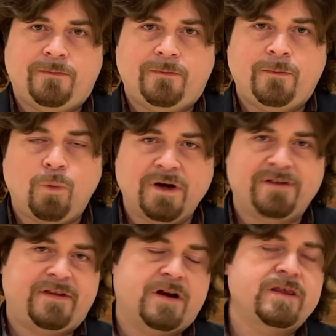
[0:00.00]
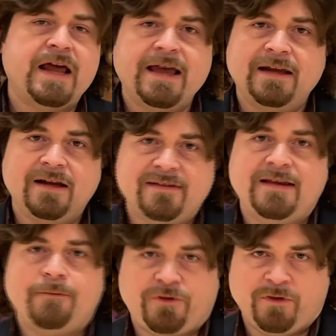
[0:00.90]
What is there that I can
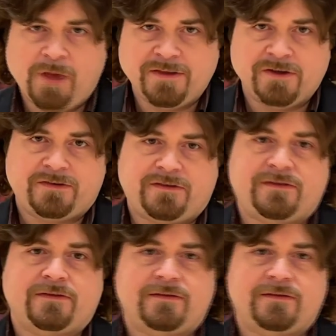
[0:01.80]
accept from others?